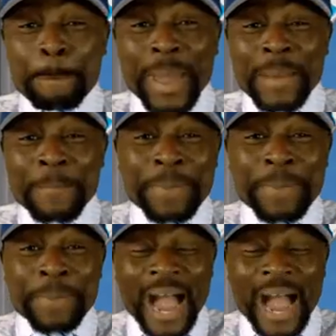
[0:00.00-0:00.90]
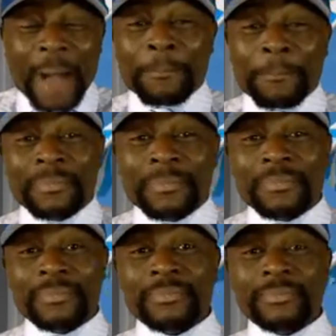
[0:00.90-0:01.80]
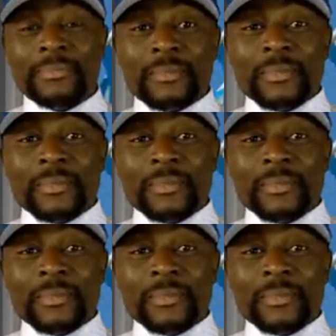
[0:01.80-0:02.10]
As they knock that one for front, it scatter.